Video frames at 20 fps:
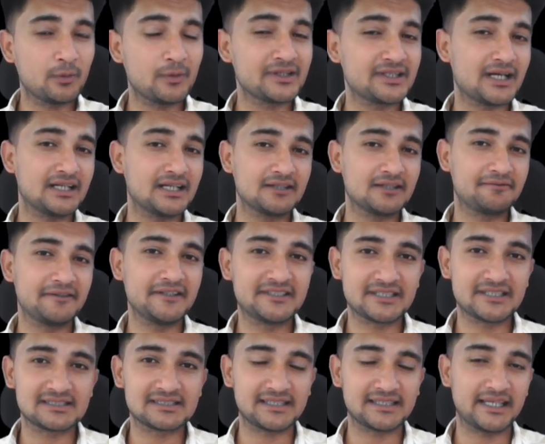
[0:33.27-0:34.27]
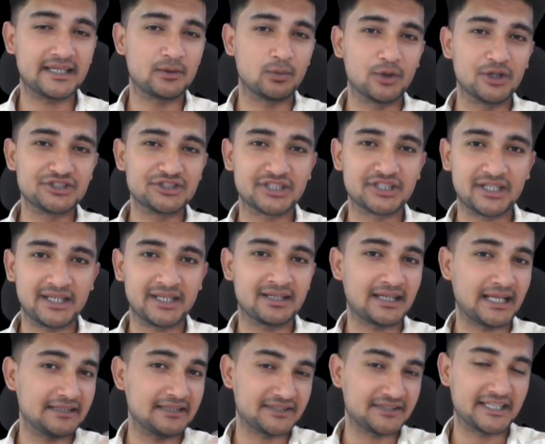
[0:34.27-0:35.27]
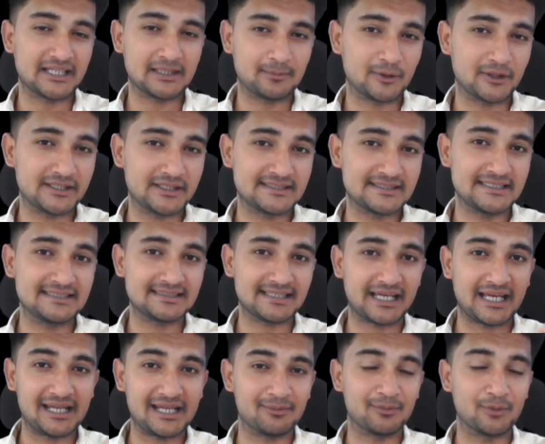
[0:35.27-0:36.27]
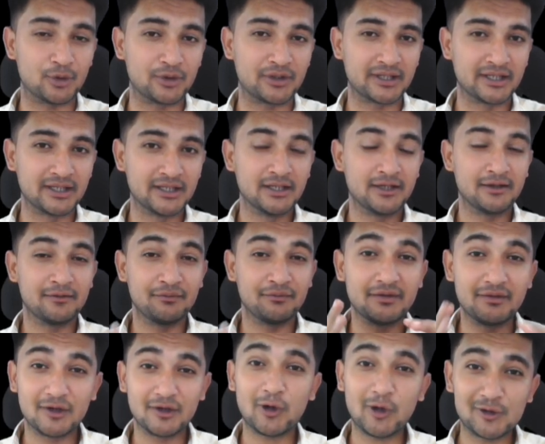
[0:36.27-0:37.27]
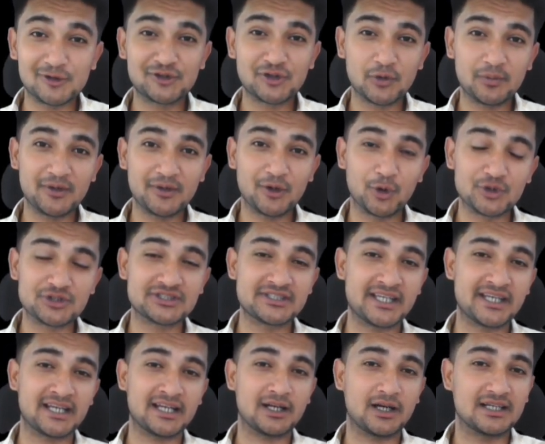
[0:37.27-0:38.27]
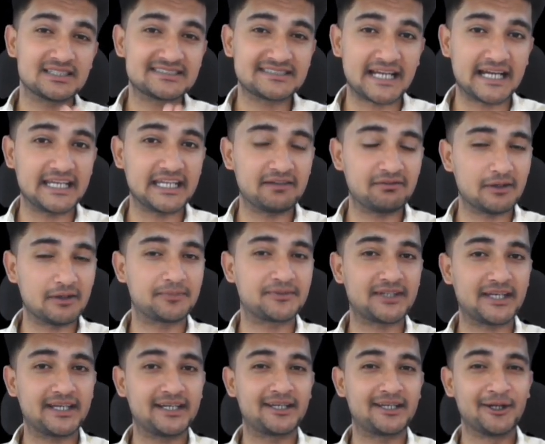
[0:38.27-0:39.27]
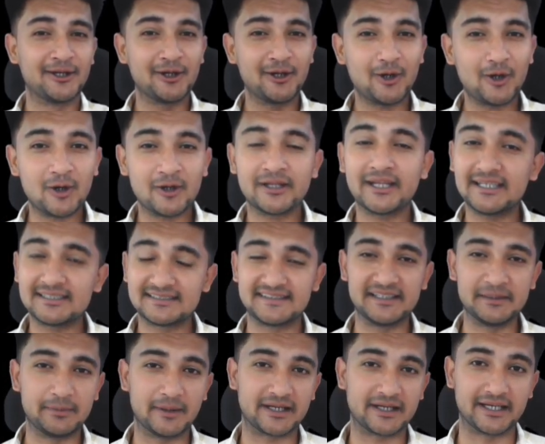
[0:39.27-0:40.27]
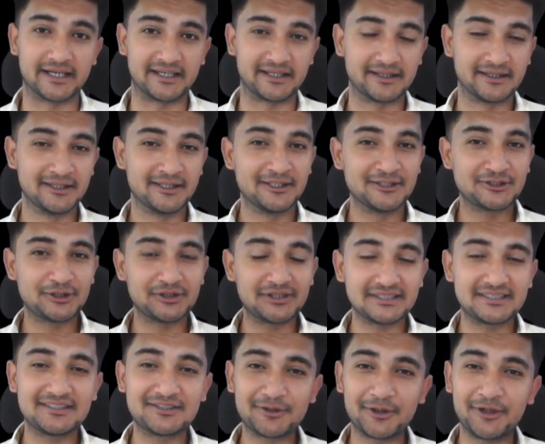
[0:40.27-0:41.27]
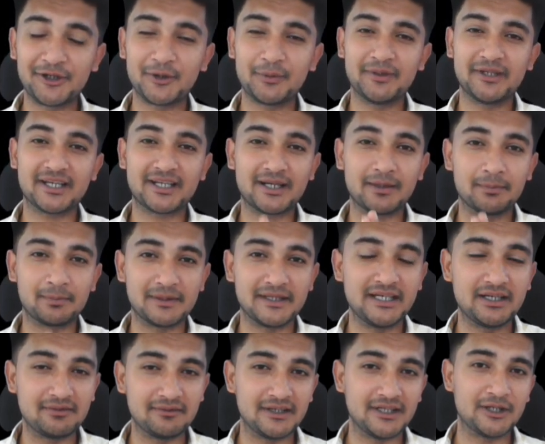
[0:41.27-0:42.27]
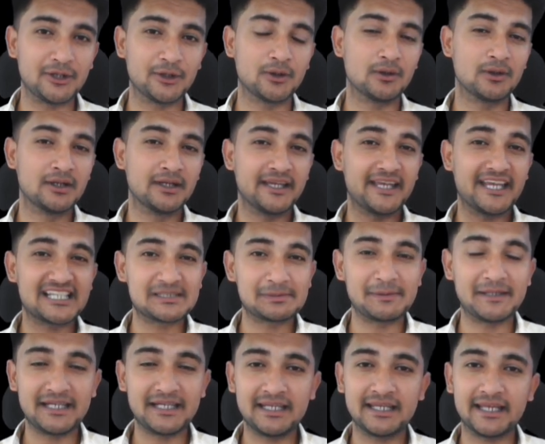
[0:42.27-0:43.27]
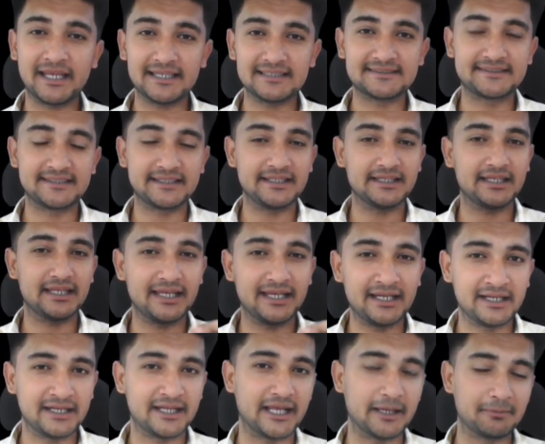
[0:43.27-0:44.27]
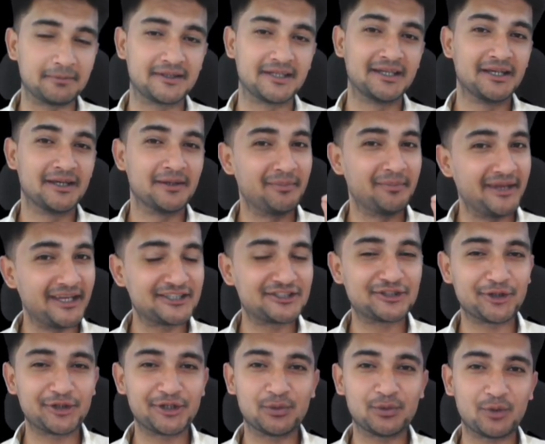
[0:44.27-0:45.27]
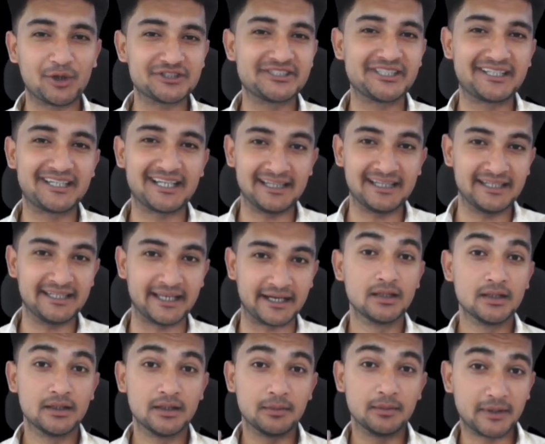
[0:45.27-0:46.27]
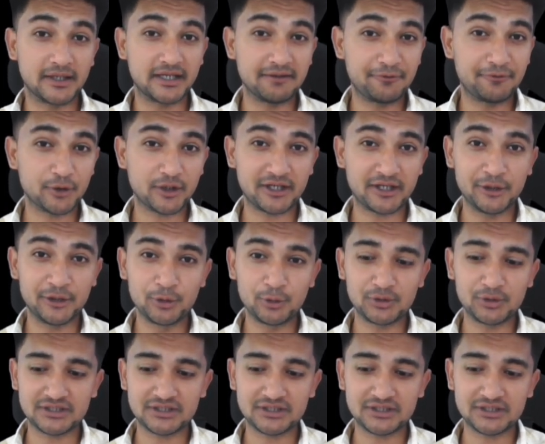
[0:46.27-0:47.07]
with other features like versioning, lifecycle policies, and more. We will also be hosting a static website on S three bucket. So this is going to be a complete video explaining S three in depth. Make sure you watch it till the end. But if you are new to the